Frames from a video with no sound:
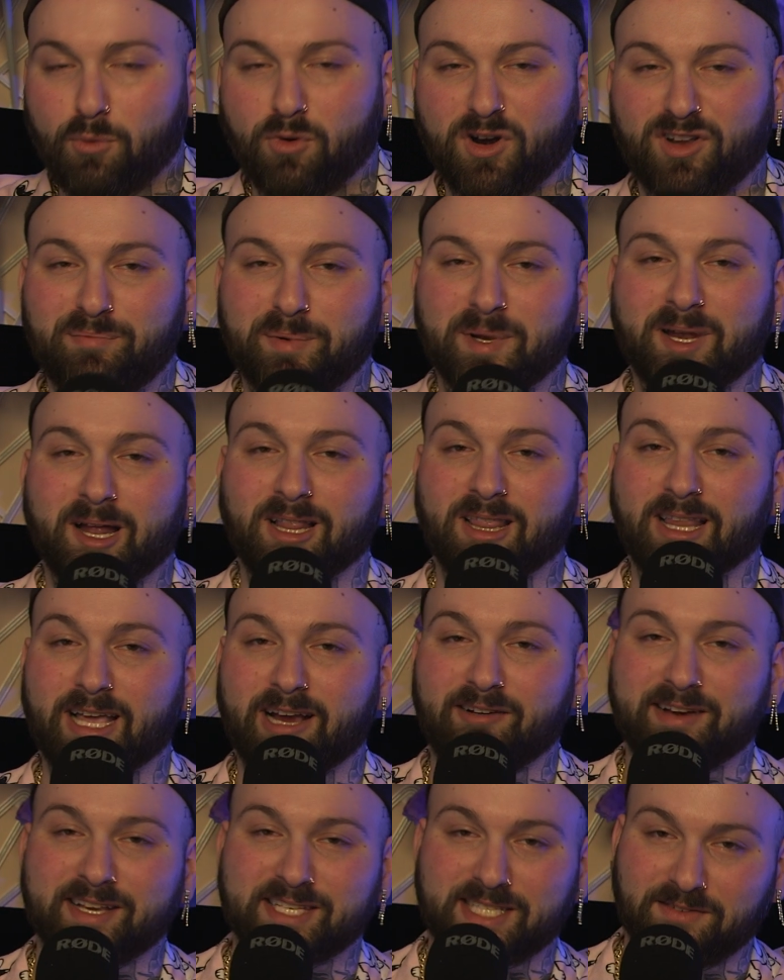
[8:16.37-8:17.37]
Would have been
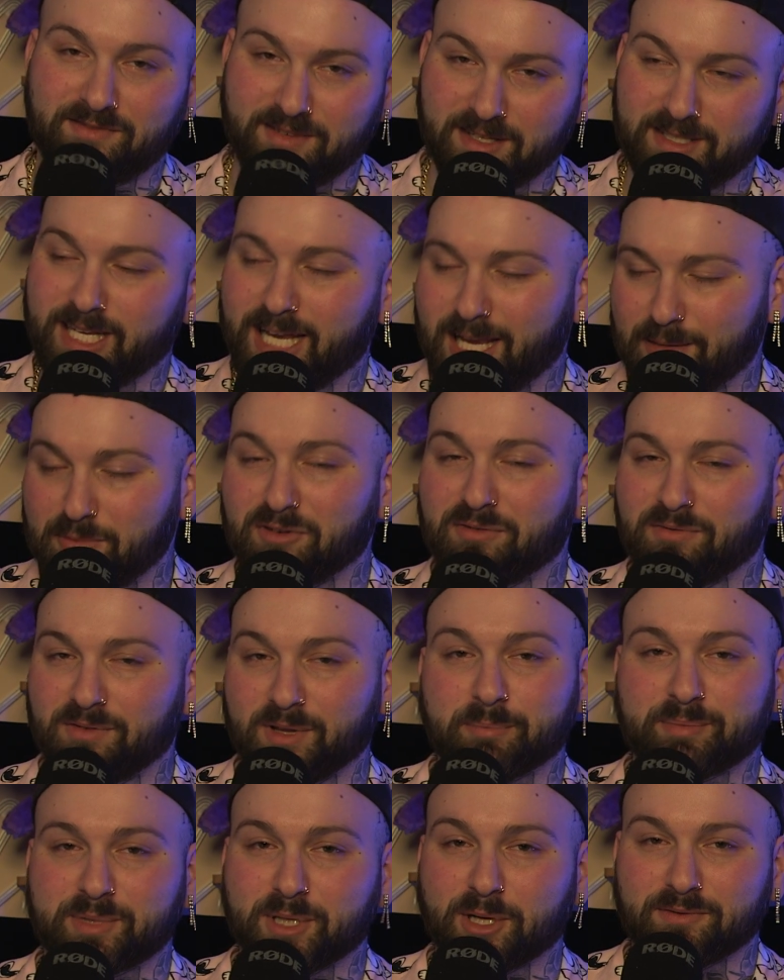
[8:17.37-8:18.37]
hilarious if the table
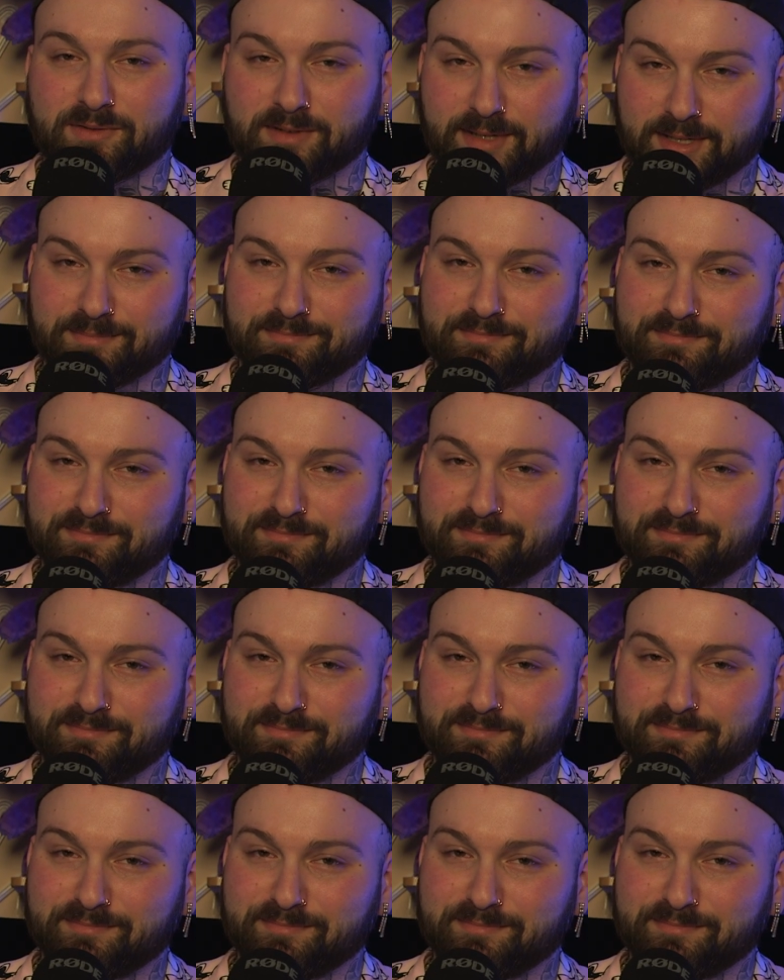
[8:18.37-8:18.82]
flipped over.